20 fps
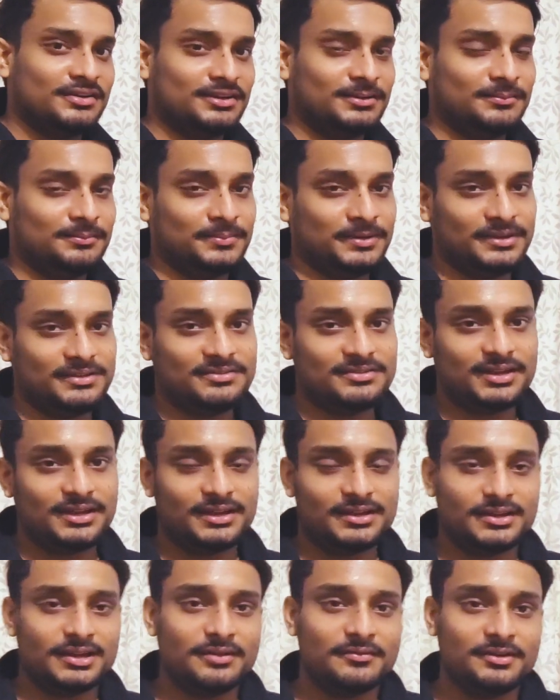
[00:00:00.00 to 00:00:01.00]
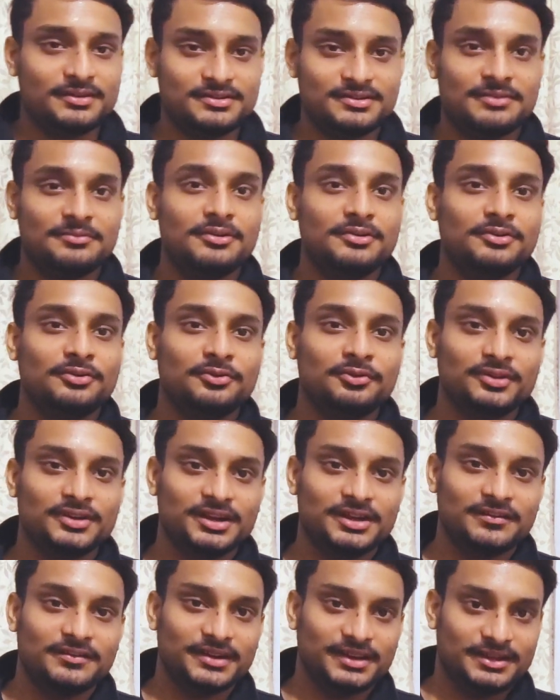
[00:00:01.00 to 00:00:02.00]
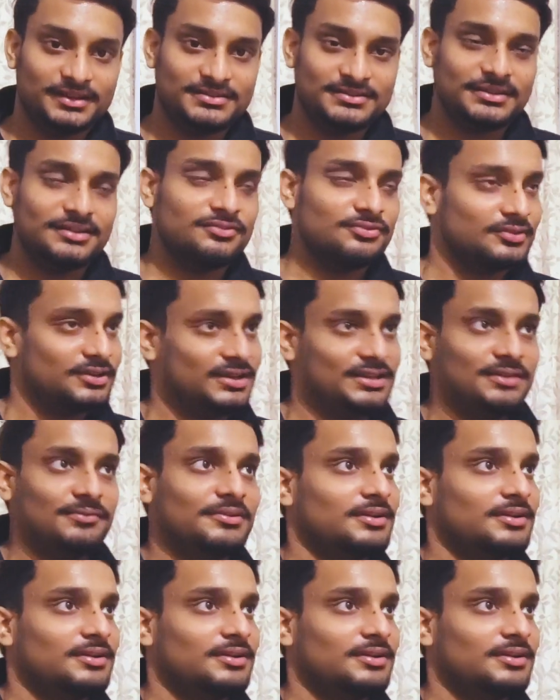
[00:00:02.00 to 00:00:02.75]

impressed like I was able to code it very easily so yeah they